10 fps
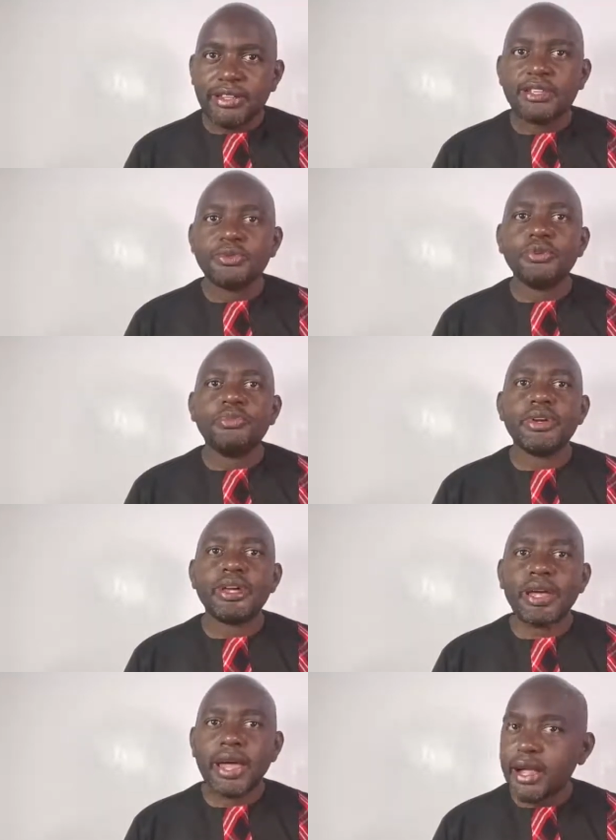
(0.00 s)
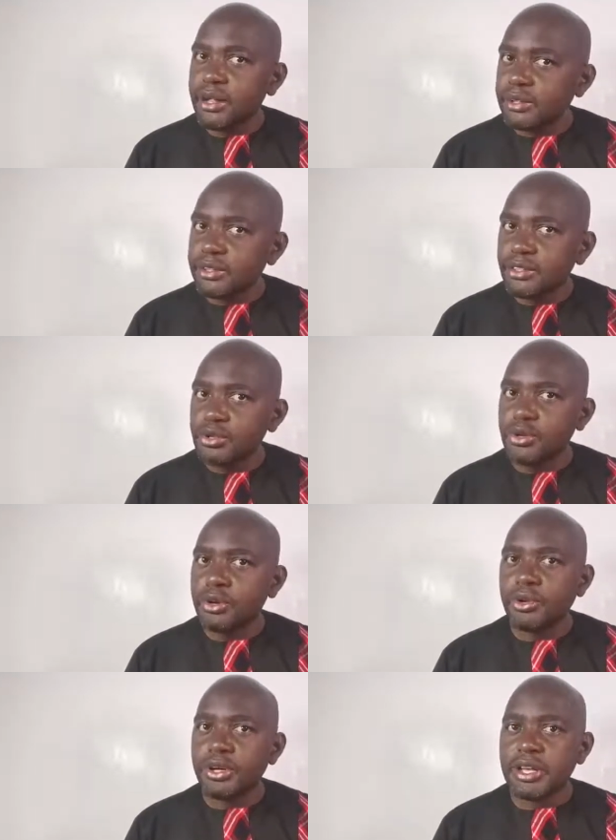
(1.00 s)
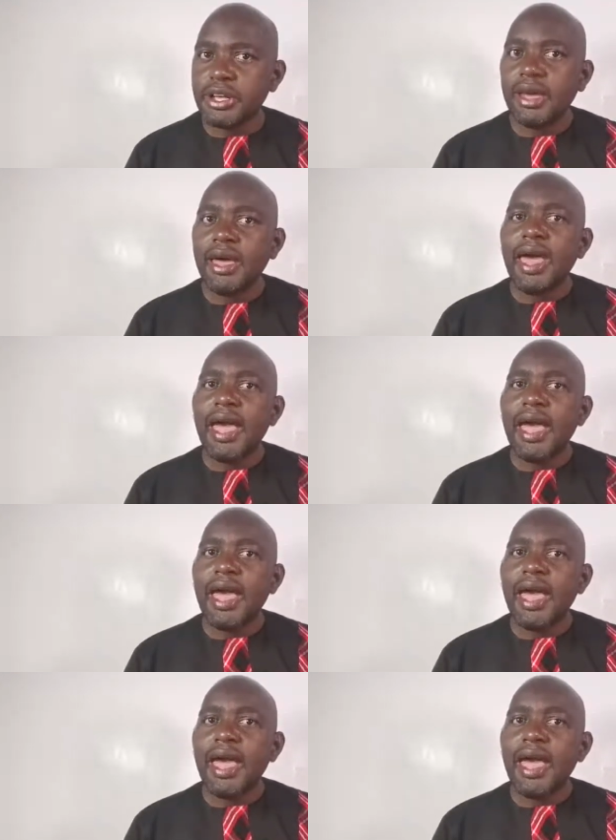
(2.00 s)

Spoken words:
This will bring health to your body